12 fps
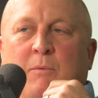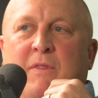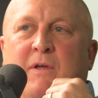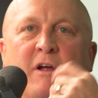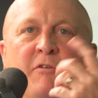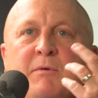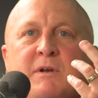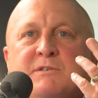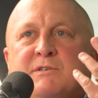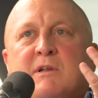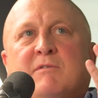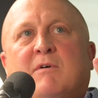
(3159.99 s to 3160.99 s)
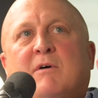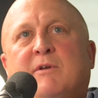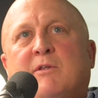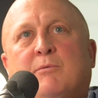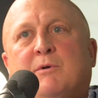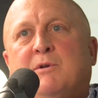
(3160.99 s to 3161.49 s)
And that way the government doesn't get
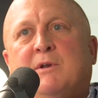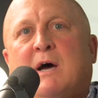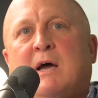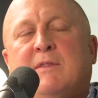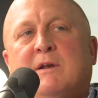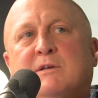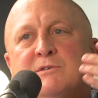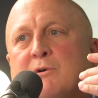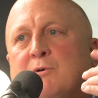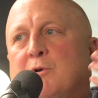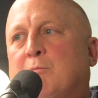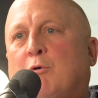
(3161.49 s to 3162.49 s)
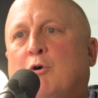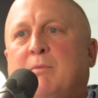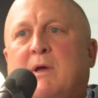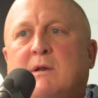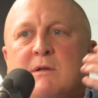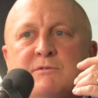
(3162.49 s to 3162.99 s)
involved either when you die. That doesn't go into
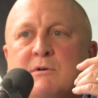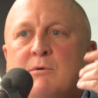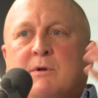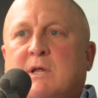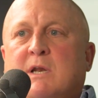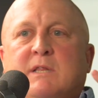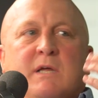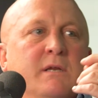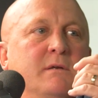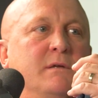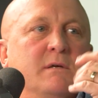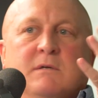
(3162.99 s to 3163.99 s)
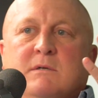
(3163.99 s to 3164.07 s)
probate, doesn't go into anything.